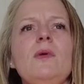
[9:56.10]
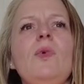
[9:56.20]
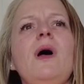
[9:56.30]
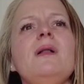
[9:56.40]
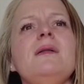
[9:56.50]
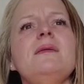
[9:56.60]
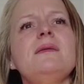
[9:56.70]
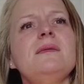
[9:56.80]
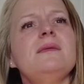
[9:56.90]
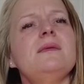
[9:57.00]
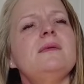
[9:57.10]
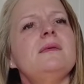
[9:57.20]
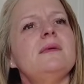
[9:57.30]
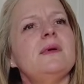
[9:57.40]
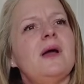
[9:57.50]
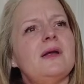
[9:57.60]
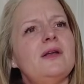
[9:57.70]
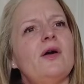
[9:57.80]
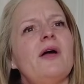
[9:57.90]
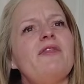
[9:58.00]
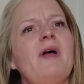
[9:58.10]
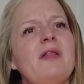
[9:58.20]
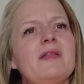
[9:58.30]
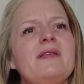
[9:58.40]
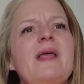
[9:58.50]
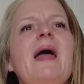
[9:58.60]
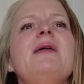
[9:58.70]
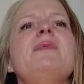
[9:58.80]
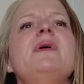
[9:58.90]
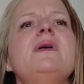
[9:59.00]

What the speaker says: Well, I felt the same.